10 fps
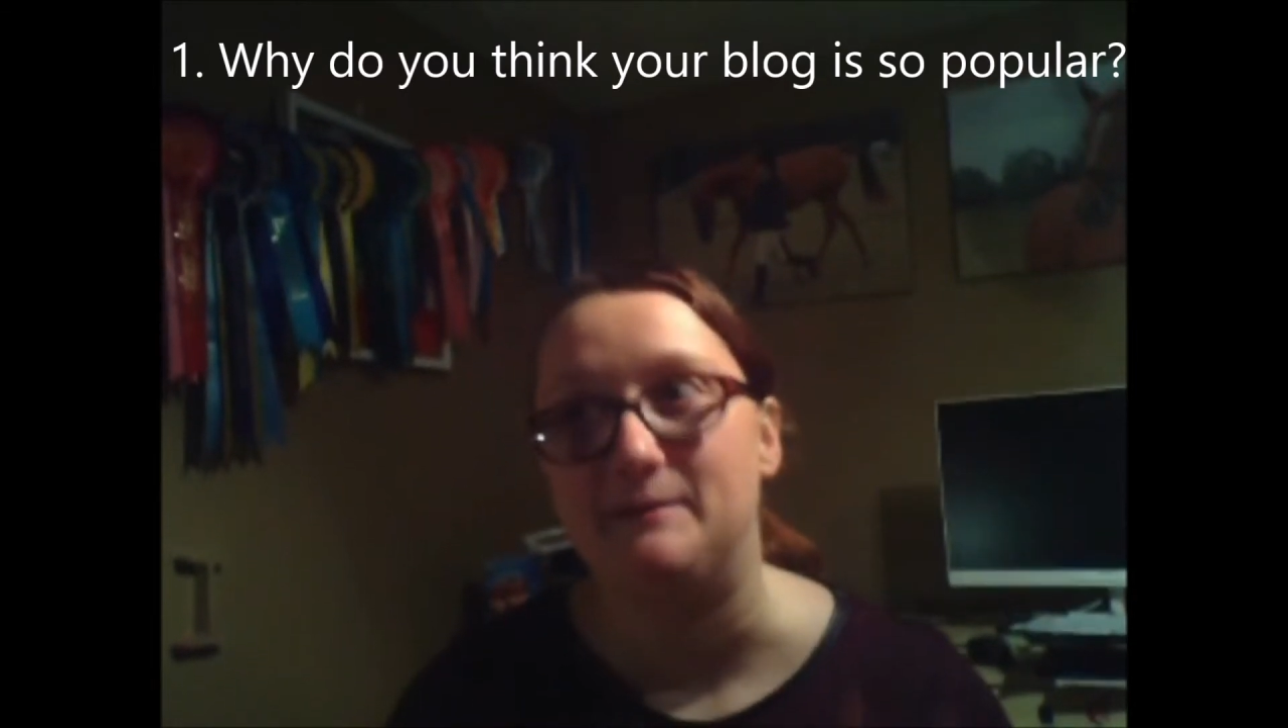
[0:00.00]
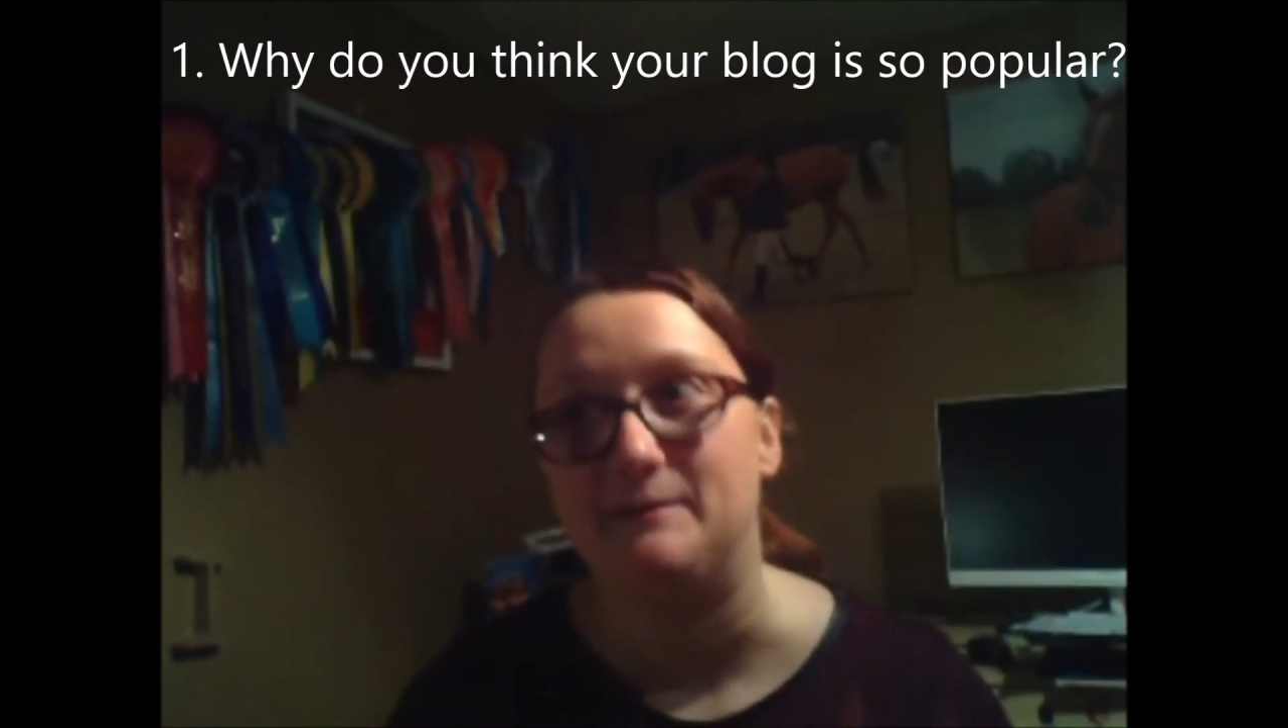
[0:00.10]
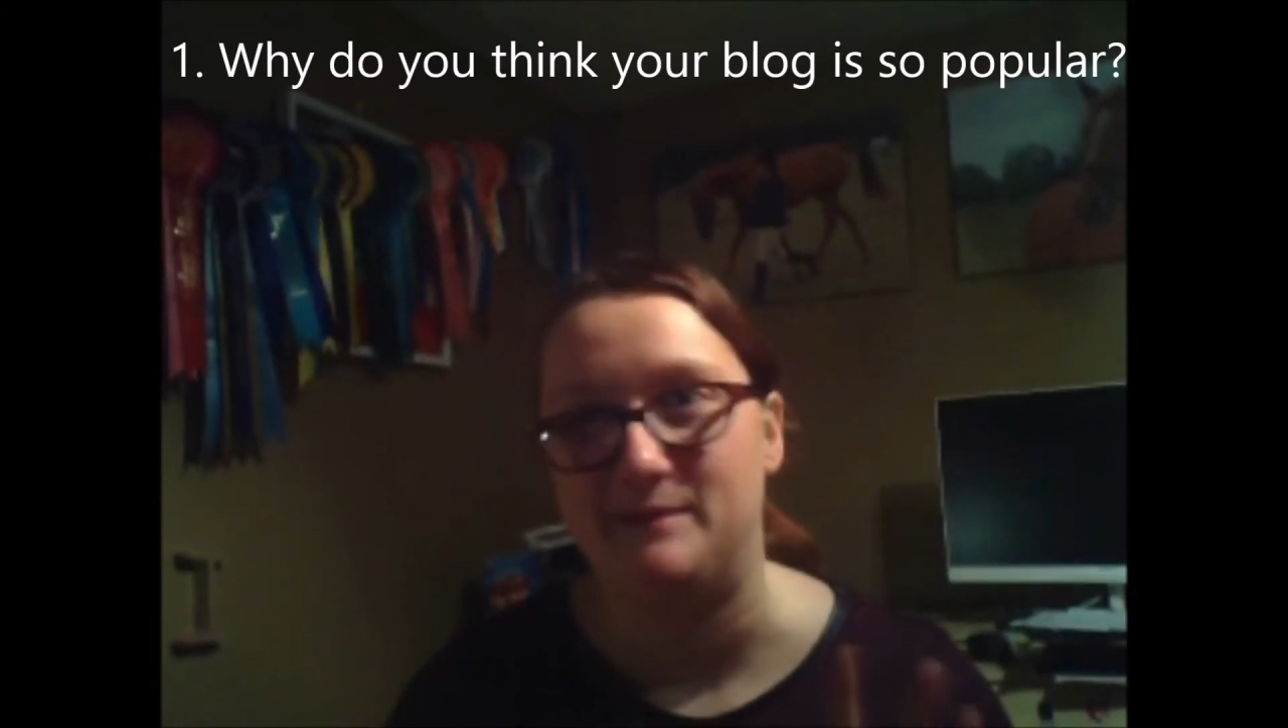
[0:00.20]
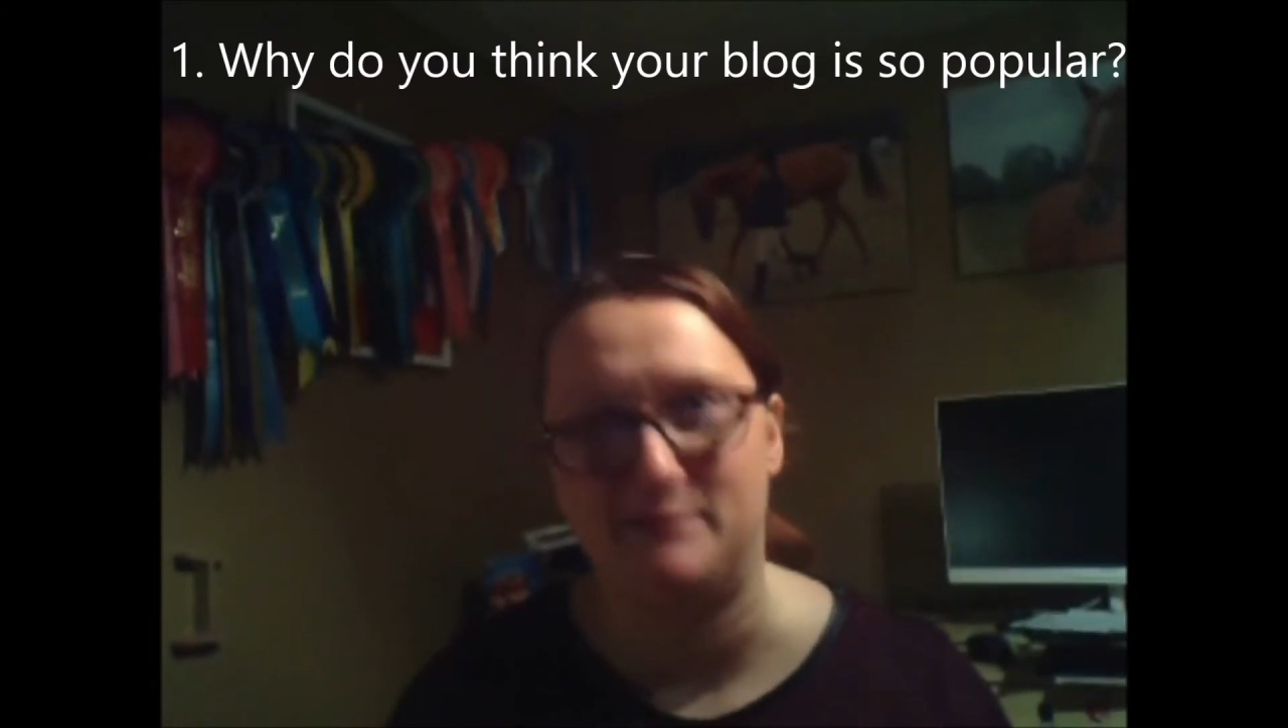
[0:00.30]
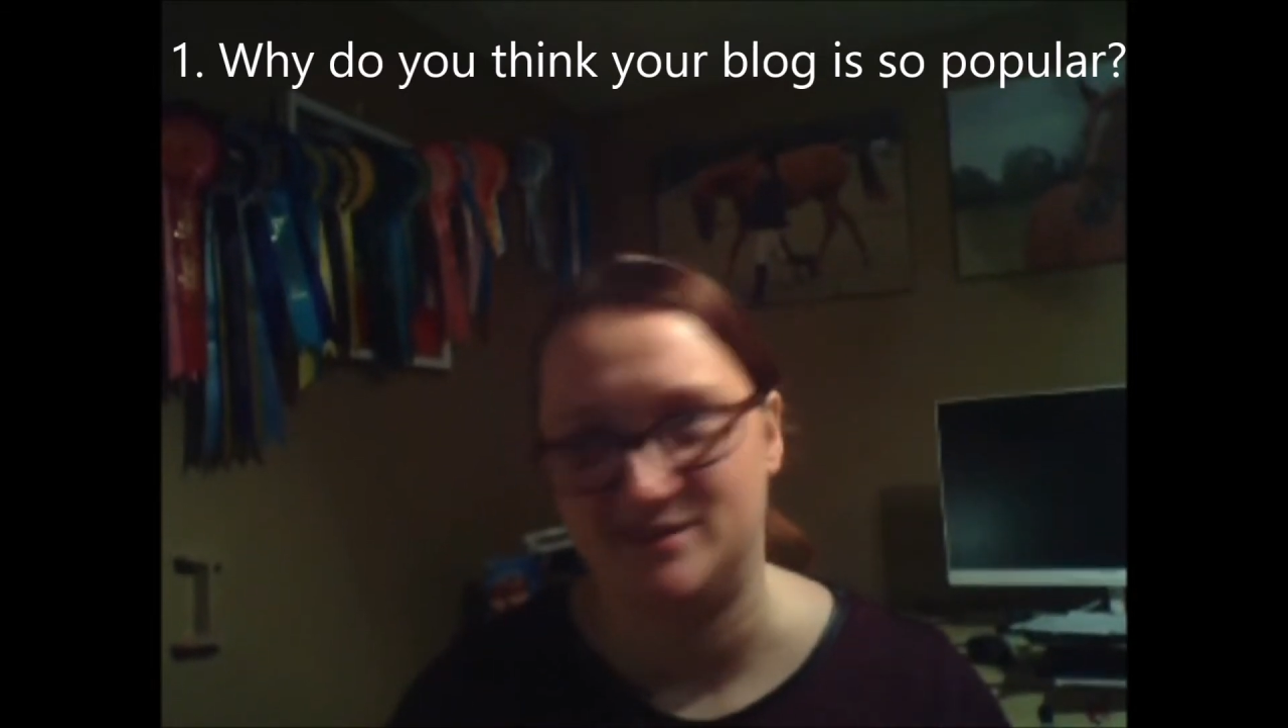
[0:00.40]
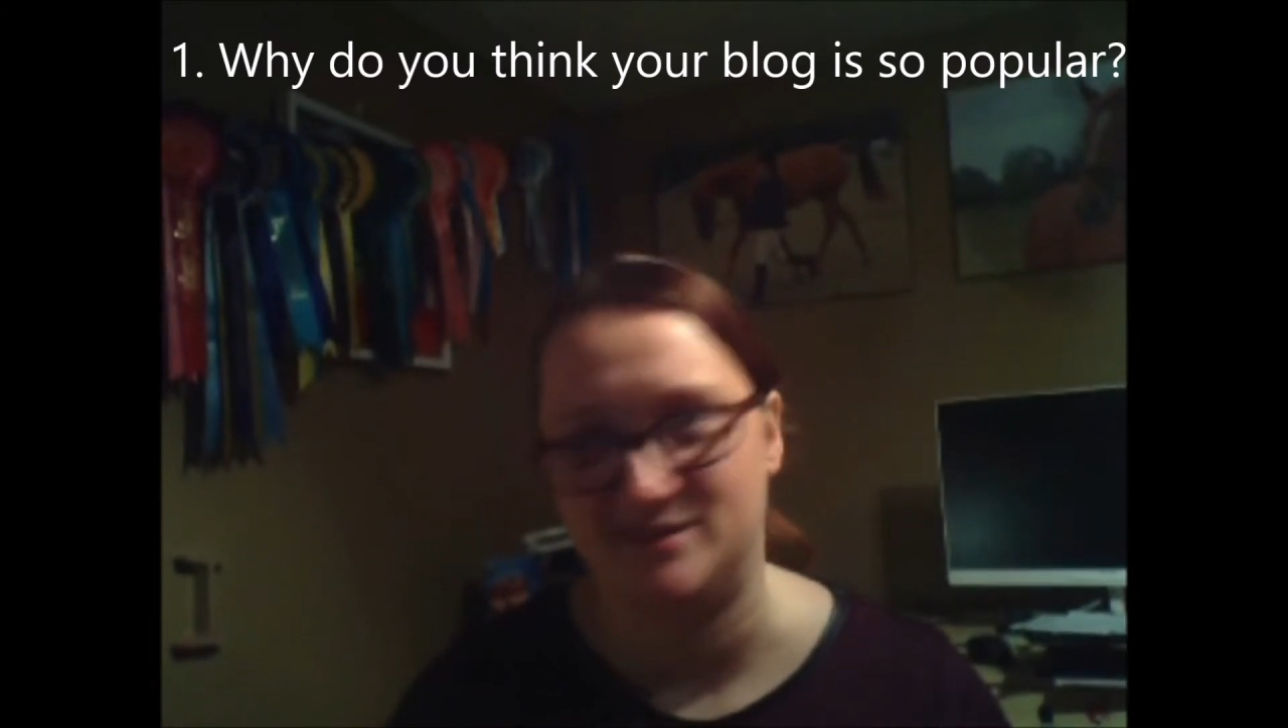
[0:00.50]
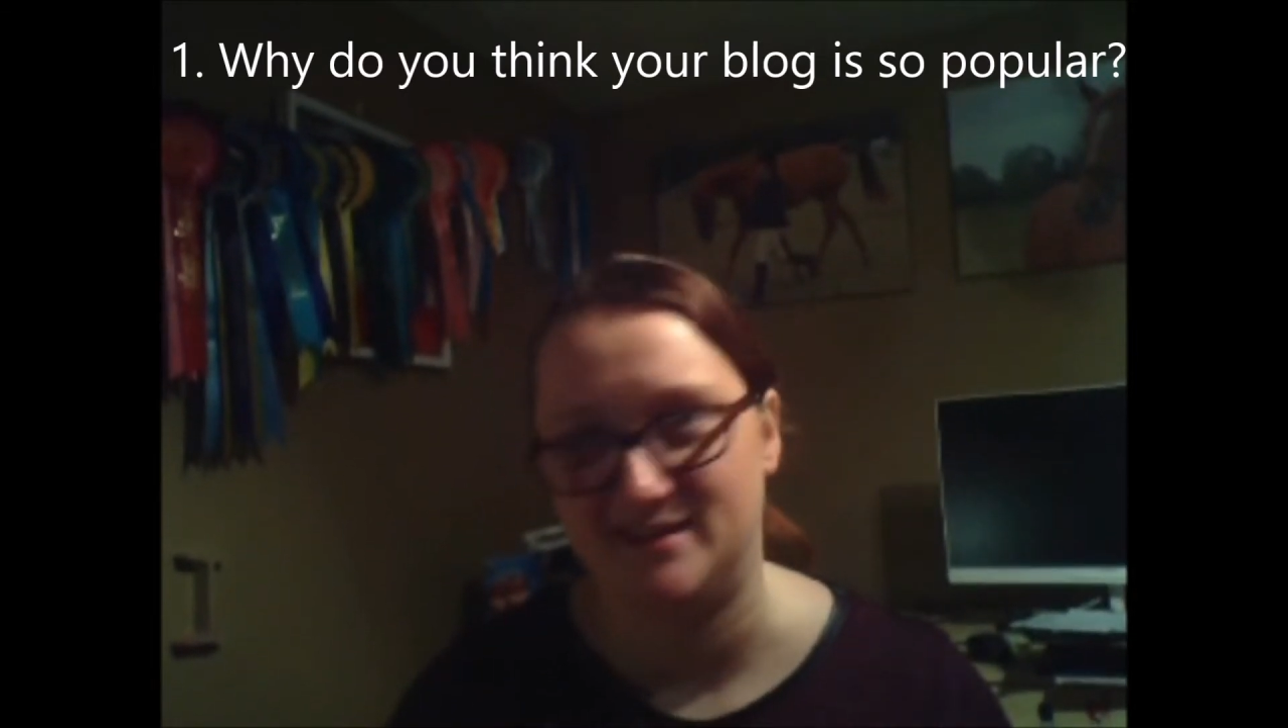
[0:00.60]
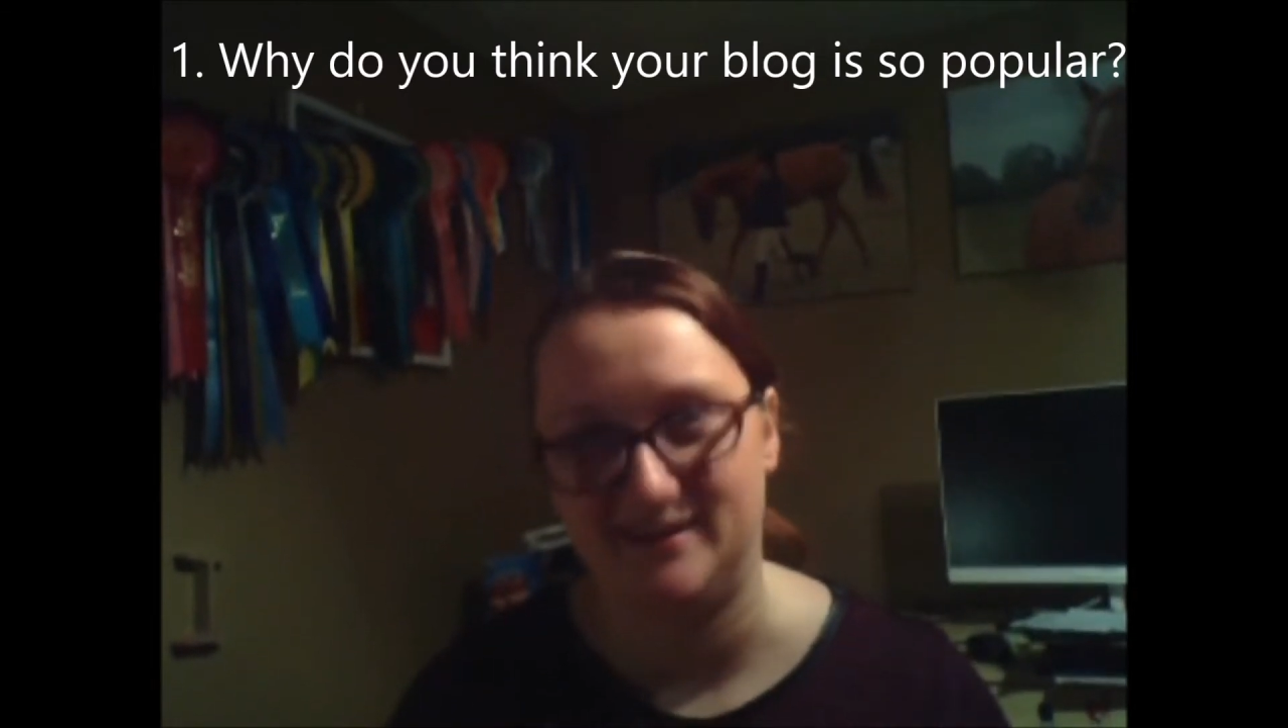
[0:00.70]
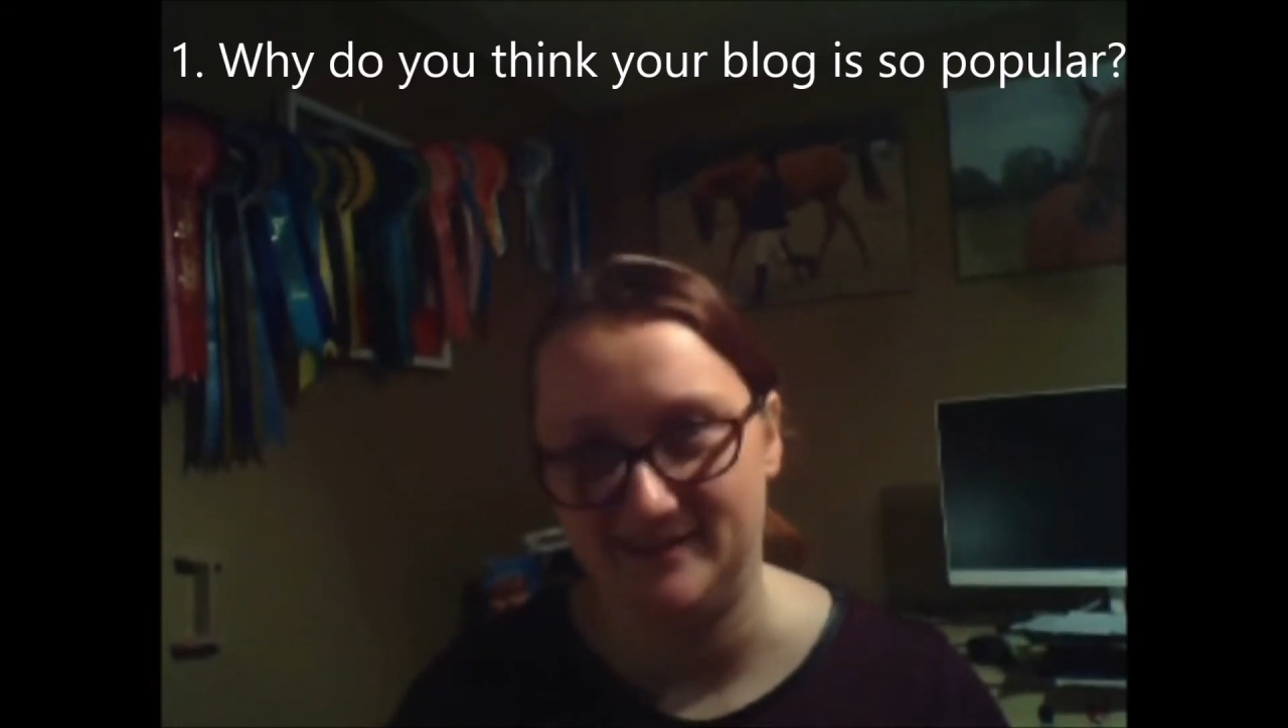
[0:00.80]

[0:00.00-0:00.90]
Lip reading: People just